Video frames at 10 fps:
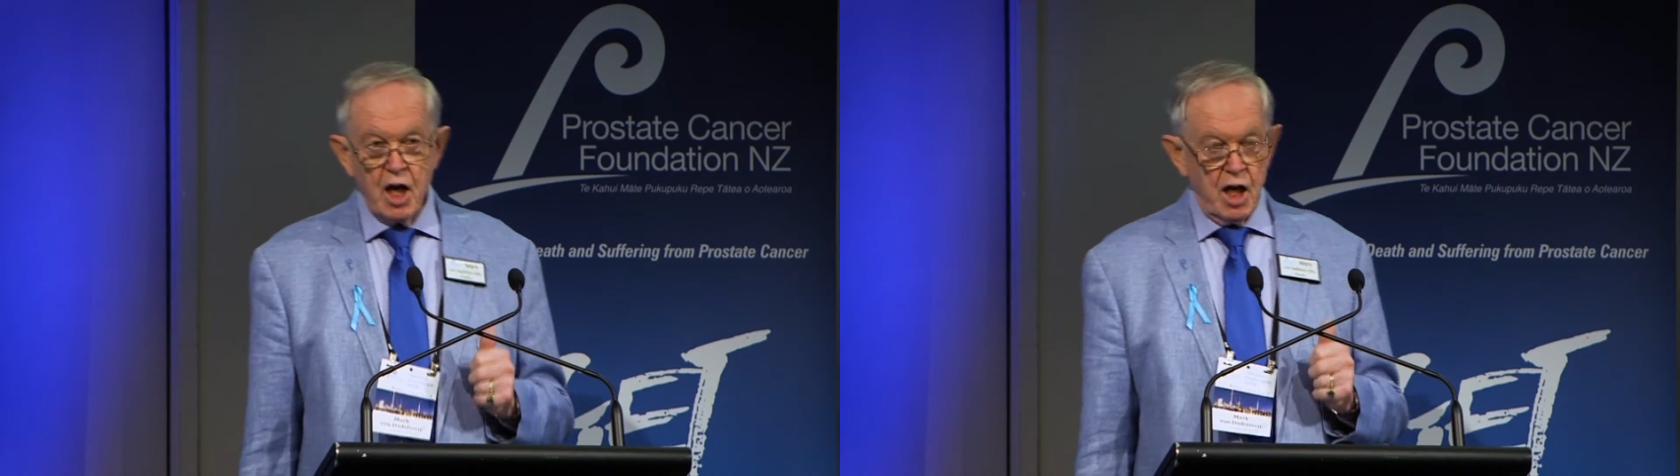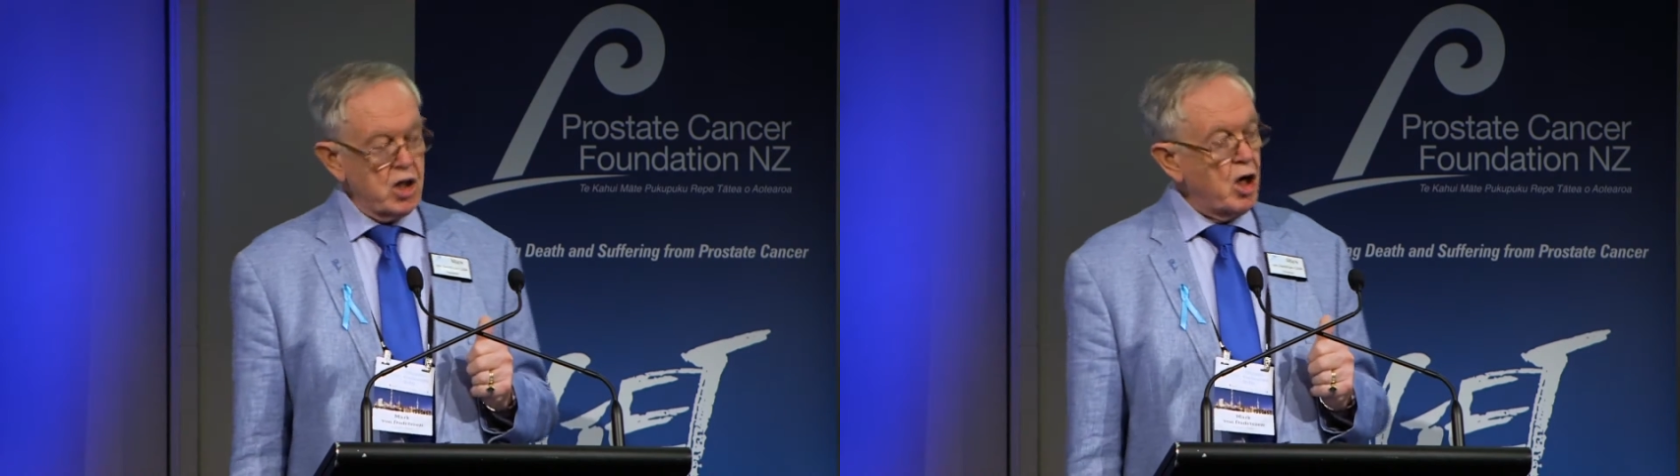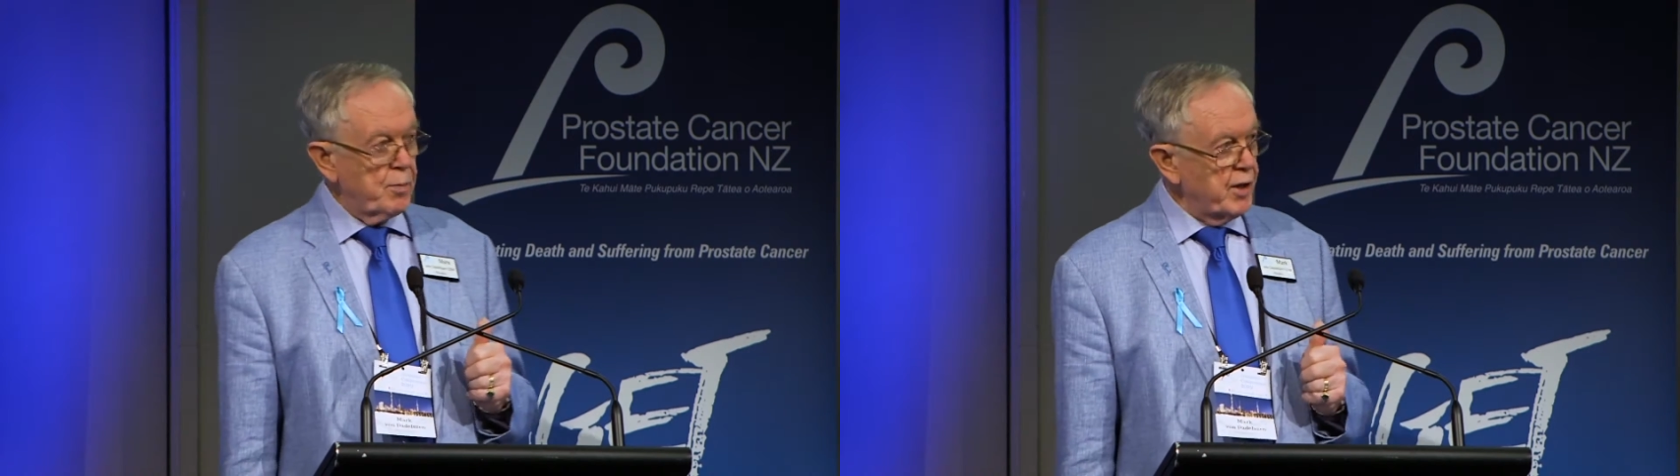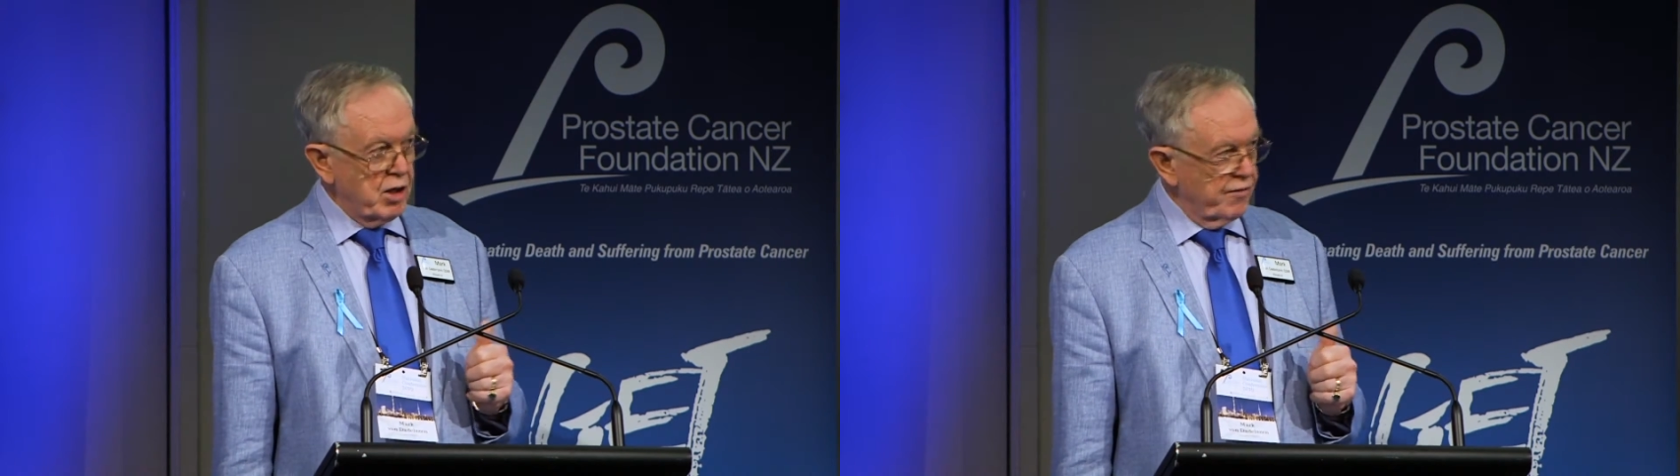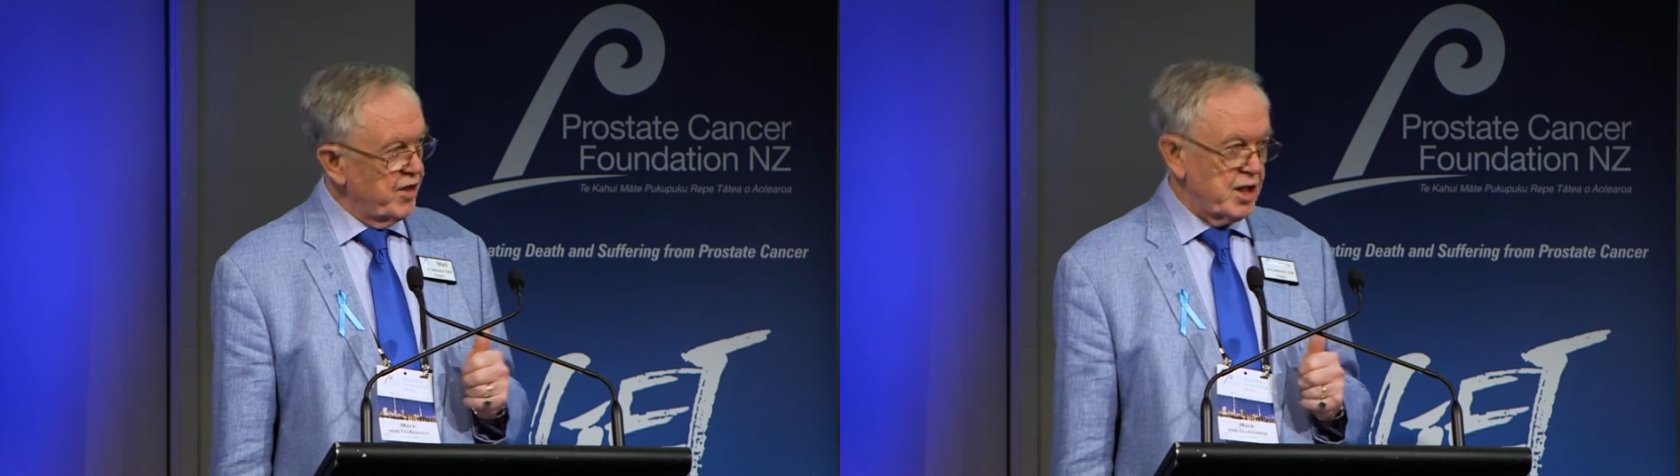a copy
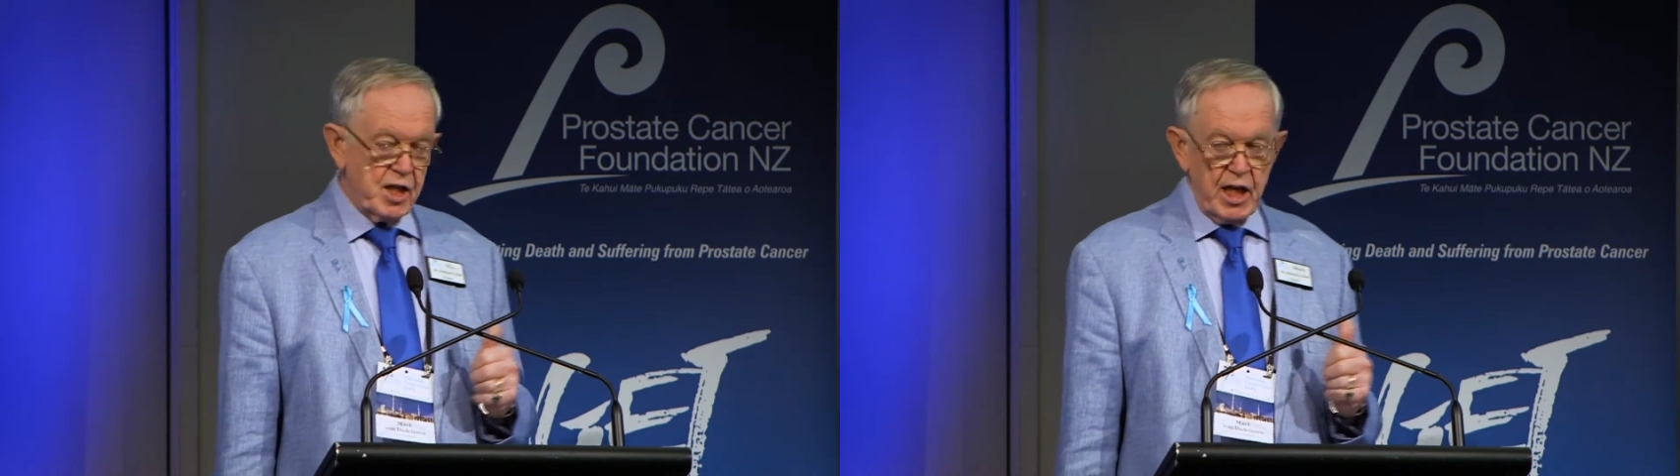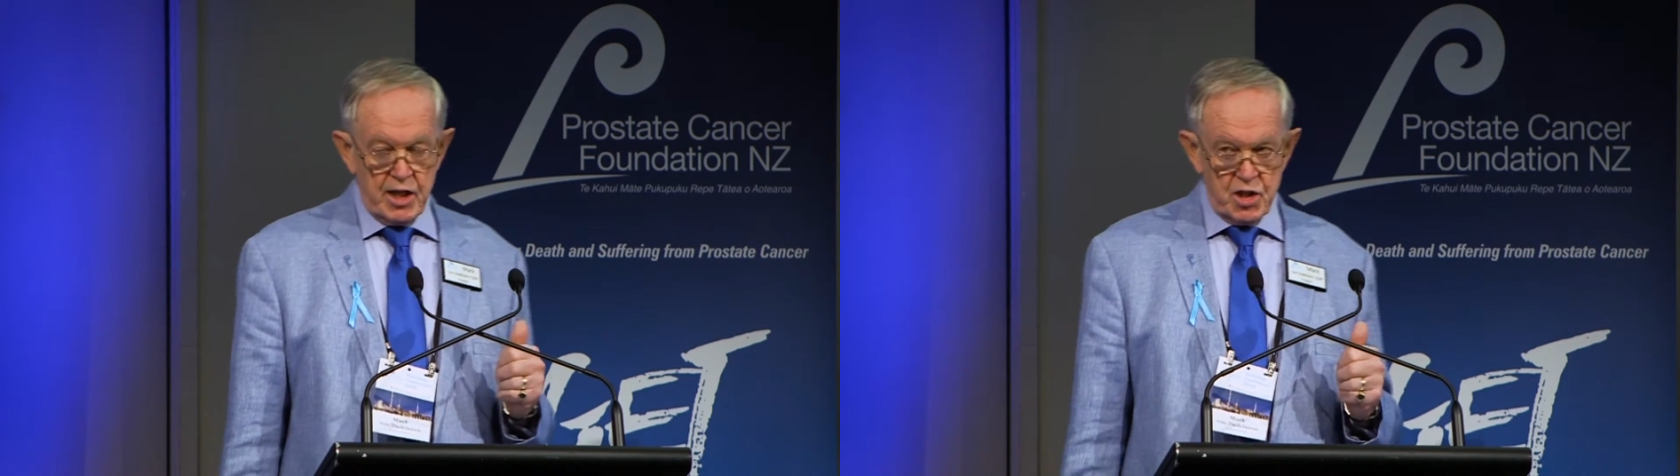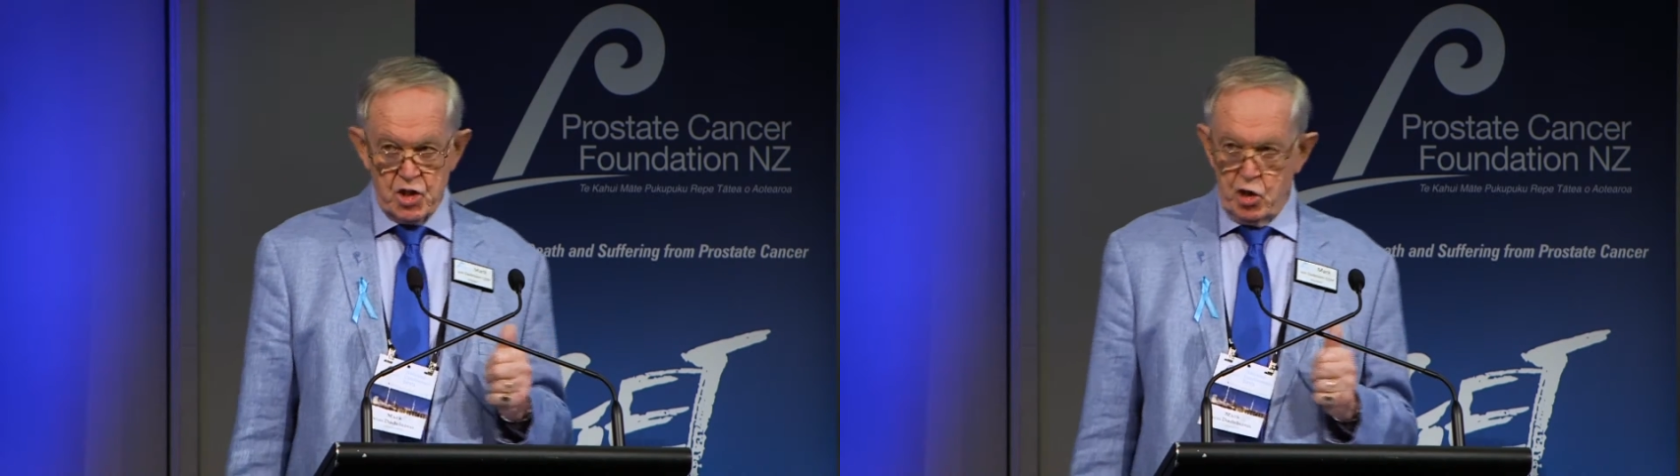of the attached